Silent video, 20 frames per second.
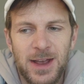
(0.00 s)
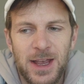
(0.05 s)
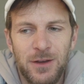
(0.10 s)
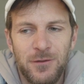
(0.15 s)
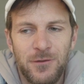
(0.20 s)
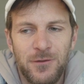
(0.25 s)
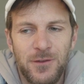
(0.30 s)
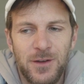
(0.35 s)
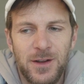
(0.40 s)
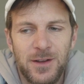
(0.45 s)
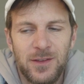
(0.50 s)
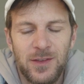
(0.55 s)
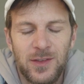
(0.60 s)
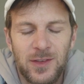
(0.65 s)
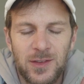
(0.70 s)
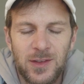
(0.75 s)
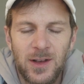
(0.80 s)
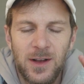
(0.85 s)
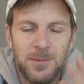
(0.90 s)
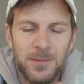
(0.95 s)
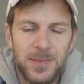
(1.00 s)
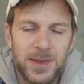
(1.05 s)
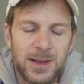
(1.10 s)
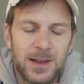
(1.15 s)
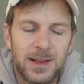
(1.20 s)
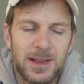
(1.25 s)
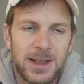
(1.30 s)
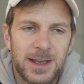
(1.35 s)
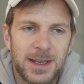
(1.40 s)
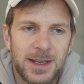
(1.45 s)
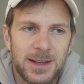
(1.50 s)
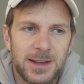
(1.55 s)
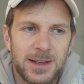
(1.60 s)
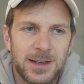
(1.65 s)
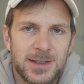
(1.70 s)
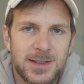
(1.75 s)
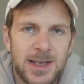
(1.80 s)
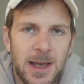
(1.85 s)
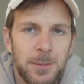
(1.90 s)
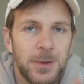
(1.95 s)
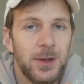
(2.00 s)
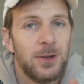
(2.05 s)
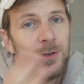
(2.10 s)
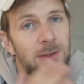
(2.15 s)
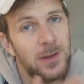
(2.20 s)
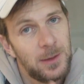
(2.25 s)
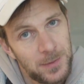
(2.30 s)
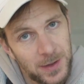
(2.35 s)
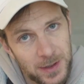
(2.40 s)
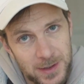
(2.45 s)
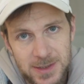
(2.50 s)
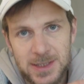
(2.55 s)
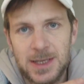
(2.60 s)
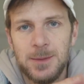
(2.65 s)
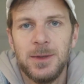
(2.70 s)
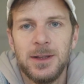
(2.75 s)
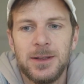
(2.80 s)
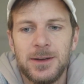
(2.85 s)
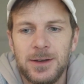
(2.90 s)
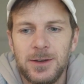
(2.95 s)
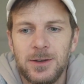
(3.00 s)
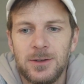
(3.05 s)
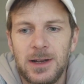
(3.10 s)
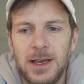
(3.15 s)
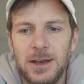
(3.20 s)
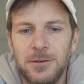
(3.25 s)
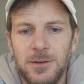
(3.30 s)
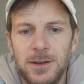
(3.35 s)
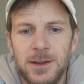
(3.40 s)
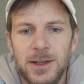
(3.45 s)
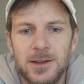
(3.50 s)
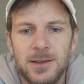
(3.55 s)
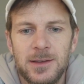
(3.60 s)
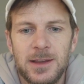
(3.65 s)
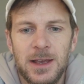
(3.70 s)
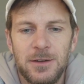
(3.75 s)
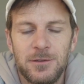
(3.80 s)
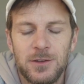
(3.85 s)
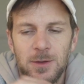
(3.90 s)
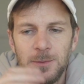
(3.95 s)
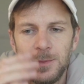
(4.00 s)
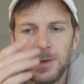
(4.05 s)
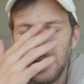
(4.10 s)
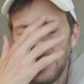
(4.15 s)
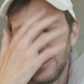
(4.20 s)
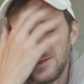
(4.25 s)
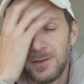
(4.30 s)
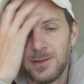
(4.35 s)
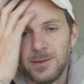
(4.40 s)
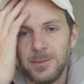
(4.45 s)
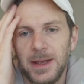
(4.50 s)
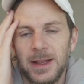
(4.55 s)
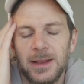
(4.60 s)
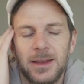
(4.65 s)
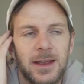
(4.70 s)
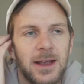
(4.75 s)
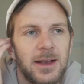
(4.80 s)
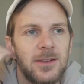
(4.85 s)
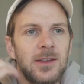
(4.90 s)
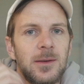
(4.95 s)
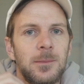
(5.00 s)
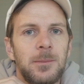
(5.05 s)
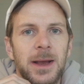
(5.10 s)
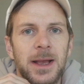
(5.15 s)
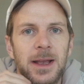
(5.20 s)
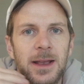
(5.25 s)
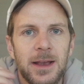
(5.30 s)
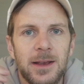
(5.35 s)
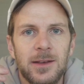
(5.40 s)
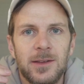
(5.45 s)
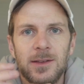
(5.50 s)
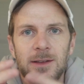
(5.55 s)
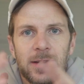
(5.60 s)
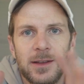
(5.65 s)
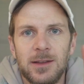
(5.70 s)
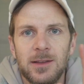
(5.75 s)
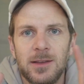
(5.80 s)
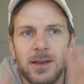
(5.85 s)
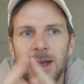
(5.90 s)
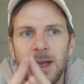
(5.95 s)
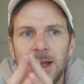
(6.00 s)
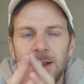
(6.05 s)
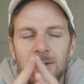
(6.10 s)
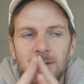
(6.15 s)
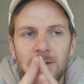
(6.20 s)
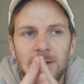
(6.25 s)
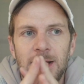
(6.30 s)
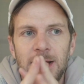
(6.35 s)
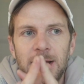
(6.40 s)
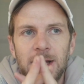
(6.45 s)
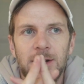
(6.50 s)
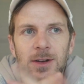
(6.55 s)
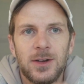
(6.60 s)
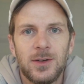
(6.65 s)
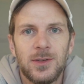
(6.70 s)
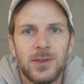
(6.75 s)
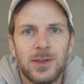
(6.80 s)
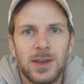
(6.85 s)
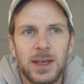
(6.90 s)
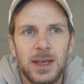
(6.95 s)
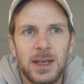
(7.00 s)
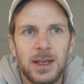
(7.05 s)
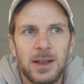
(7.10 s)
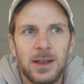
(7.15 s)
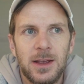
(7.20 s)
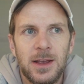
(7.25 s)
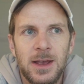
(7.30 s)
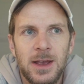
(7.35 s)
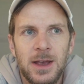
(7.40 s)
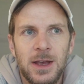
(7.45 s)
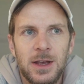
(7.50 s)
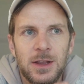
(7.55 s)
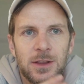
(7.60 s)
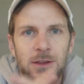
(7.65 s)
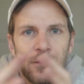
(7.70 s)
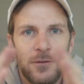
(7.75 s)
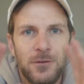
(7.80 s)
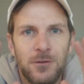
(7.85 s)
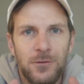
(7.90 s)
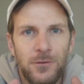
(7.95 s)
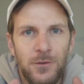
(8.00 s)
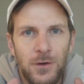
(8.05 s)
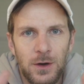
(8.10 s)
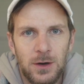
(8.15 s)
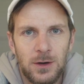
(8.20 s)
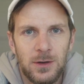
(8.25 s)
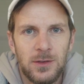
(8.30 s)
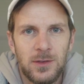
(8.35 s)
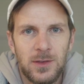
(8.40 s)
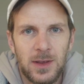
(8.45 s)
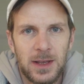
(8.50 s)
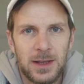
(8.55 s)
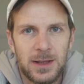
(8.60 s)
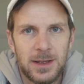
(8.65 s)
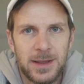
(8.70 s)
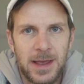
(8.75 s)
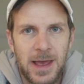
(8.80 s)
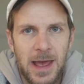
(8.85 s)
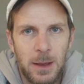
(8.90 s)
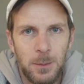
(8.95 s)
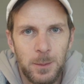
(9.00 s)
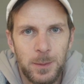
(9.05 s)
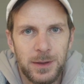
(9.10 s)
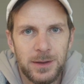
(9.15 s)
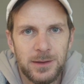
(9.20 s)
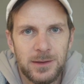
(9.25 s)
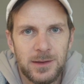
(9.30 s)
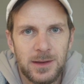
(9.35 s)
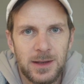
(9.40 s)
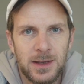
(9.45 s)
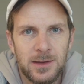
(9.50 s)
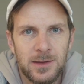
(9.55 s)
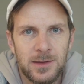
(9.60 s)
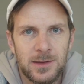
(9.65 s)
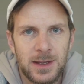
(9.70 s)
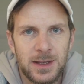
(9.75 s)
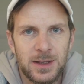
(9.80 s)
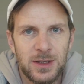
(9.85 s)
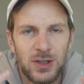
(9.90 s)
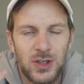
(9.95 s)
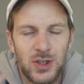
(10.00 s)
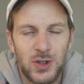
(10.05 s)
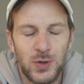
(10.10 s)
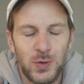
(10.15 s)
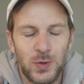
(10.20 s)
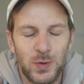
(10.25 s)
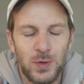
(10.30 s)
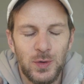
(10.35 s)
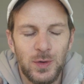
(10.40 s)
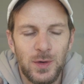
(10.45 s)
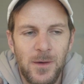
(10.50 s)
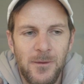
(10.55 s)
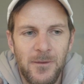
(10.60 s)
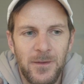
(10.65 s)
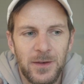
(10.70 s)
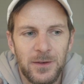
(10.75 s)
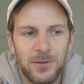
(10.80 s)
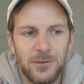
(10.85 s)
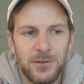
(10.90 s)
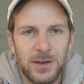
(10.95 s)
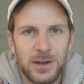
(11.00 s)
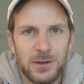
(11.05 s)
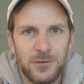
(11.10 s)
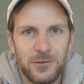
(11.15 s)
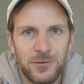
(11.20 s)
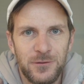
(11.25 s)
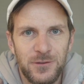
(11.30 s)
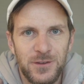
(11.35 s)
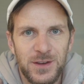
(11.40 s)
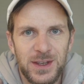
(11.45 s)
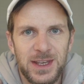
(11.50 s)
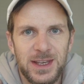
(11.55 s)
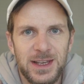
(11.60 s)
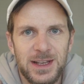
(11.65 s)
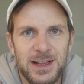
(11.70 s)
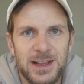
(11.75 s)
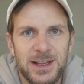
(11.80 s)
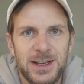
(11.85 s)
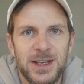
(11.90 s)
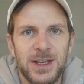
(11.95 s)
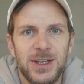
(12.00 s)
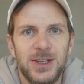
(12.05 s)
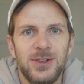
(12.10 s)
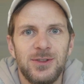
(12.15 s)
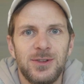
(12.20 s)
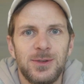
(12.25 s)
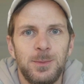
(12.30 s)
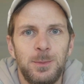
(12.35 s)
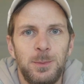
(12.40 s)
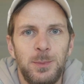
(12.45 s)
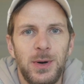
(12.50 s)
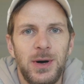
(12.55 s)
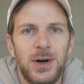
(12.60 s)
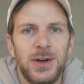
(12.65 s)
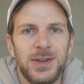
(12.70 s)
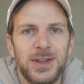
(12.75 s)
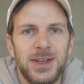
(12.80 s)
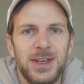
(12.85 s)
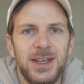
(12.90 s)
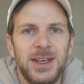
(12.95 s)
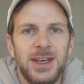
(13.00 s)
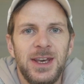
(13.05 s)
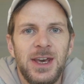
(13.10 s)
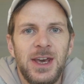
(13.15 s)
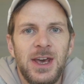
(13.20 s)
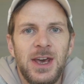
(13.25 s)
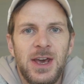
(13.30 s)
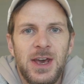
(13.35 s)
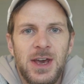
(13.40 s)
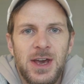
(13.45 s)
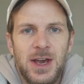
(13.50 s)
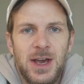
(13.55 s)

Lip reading: if something like this happens or something similar in your life, it doesn't have to be as dramatic as in my case, that it's a cancer diagnosis. The first thing that happens is that you will feel in your body